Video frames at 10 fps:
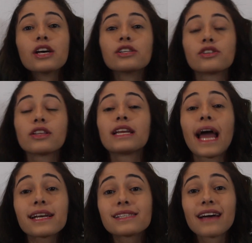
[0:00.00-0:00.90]
So the
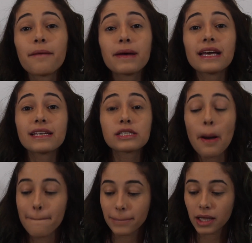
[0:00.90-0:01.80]
next step is
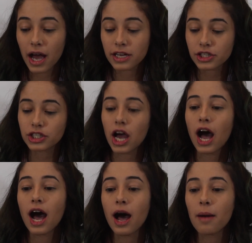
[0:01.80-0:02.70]
blush.
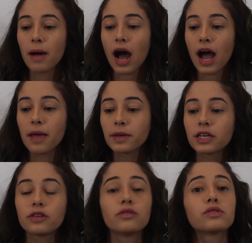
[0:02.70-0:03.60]
I'm gonna
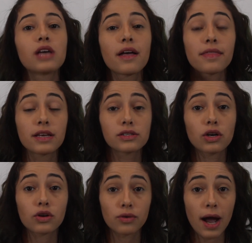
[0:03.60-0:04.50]
use
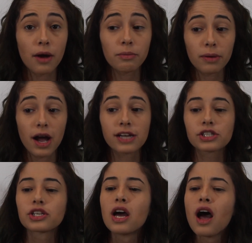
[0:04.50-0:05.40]
this crown
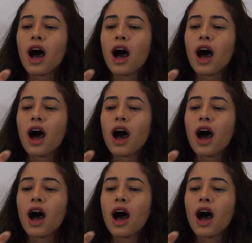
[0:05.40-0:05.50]
brush.